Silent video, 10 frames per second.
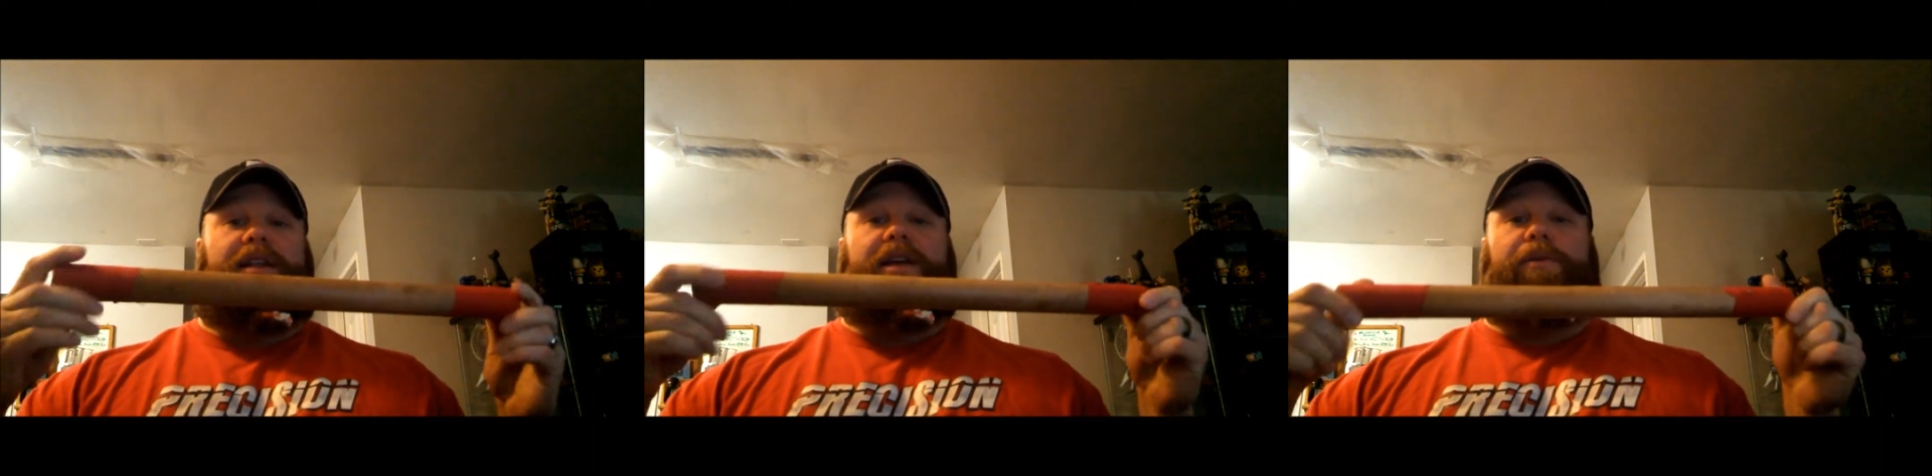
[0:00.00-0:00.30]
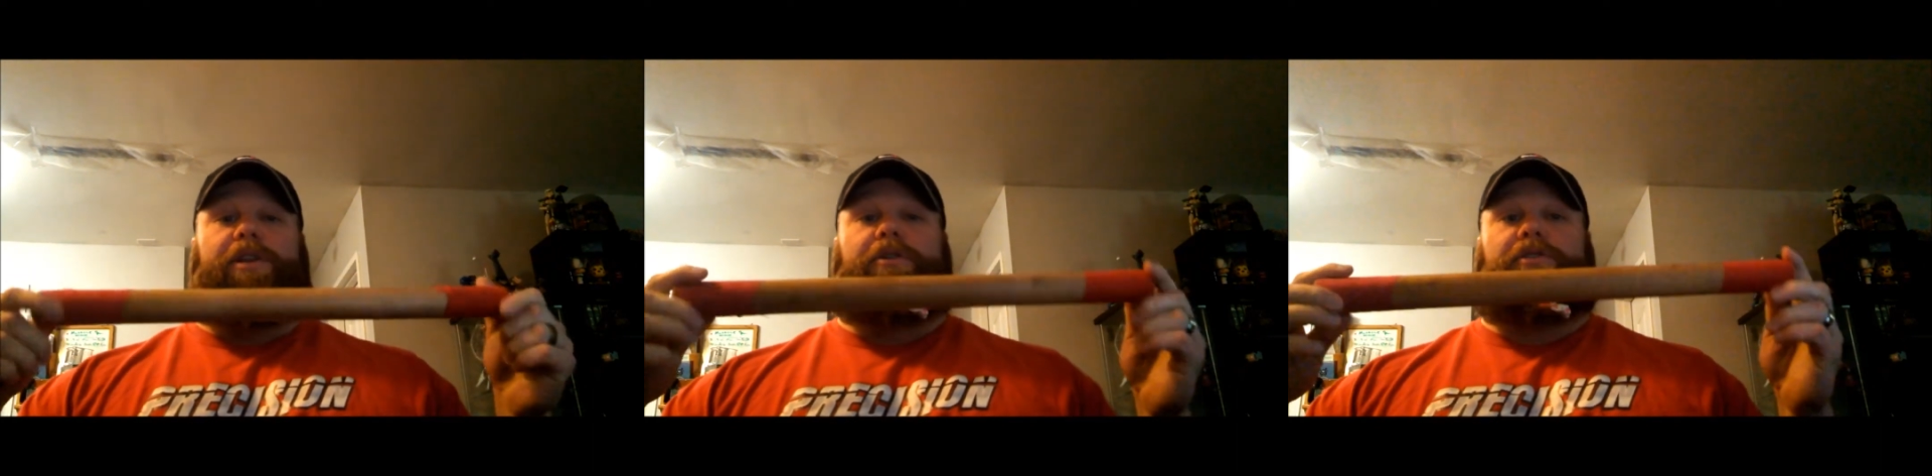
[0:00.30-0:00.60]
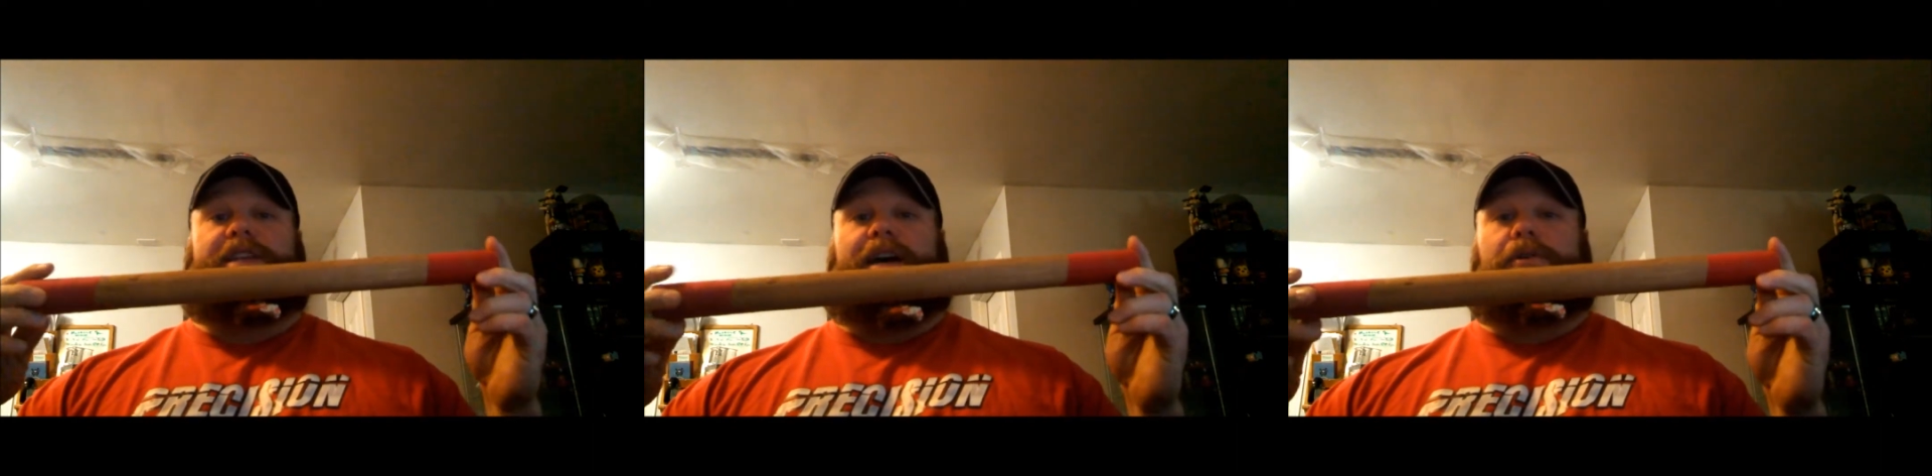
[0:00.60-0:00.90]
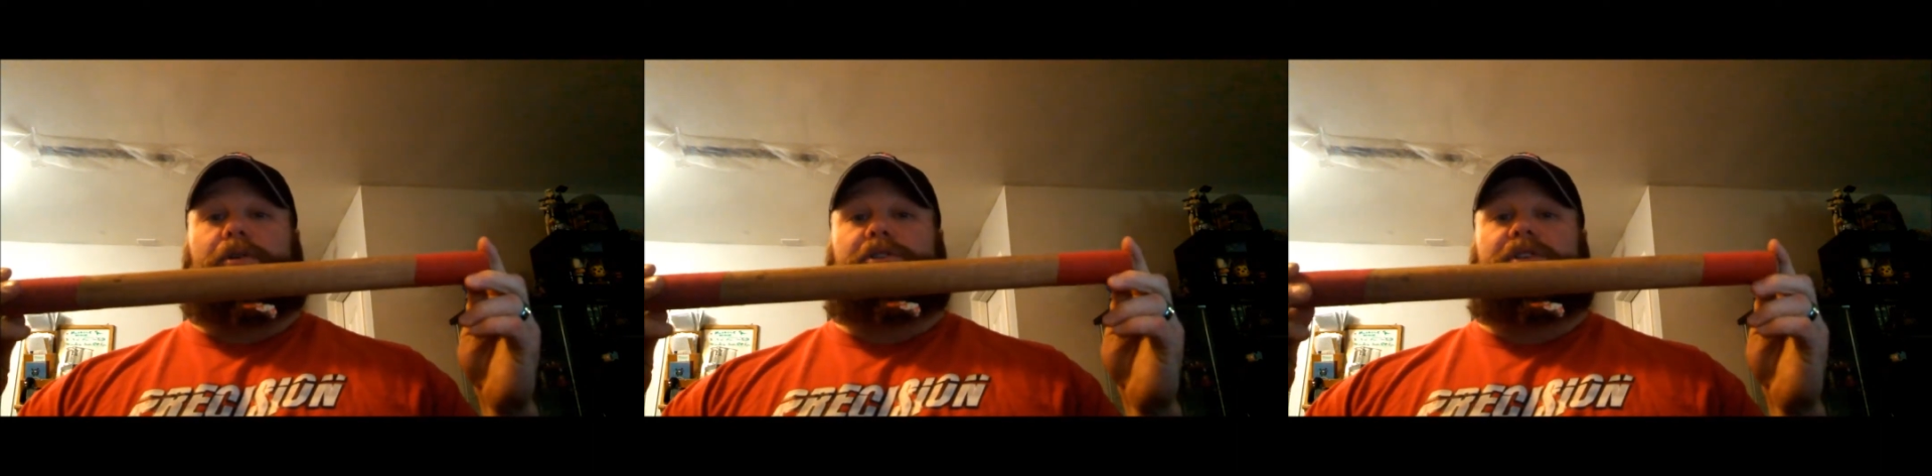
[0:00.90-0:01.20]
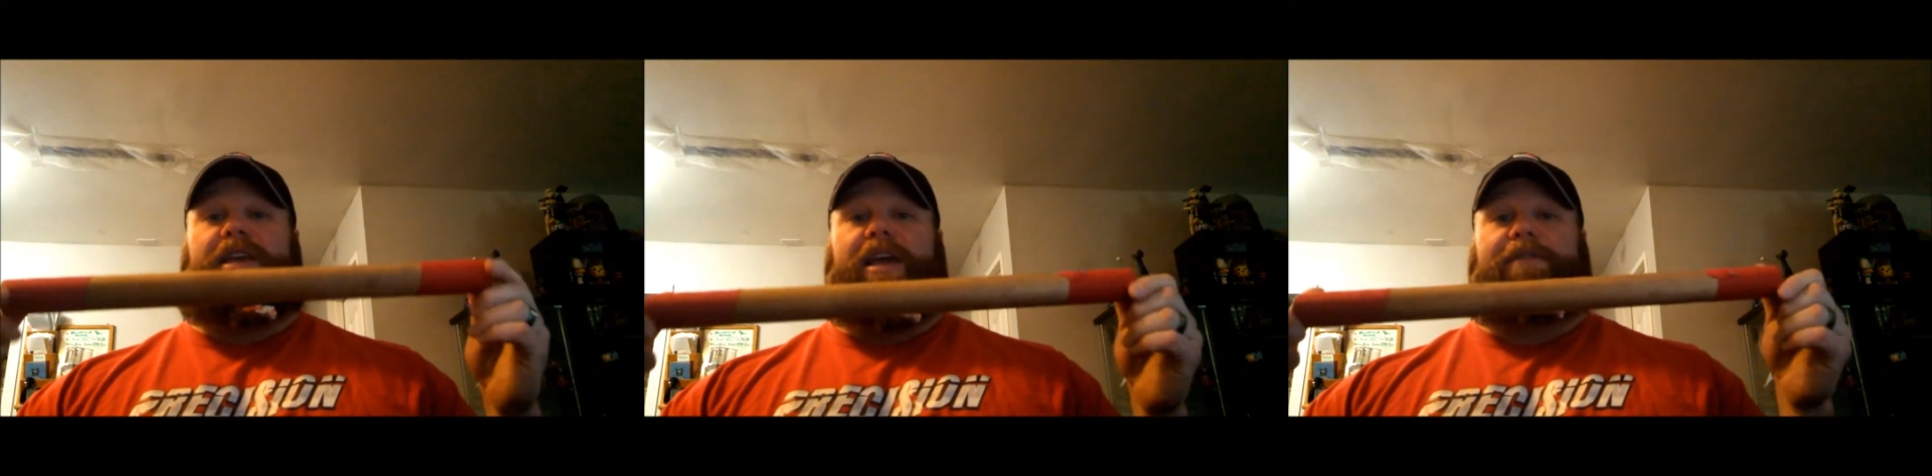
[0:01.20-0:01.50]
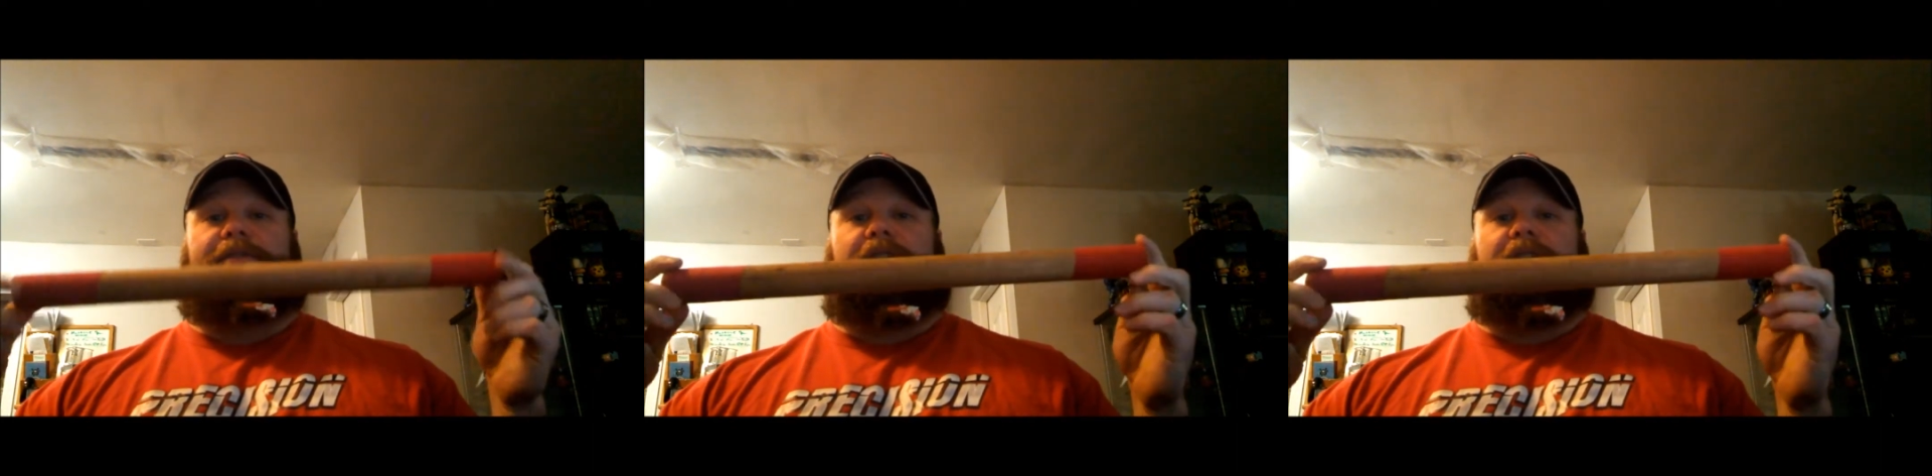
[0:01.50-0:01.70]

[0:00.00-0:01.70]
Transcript: like one of those dowels you get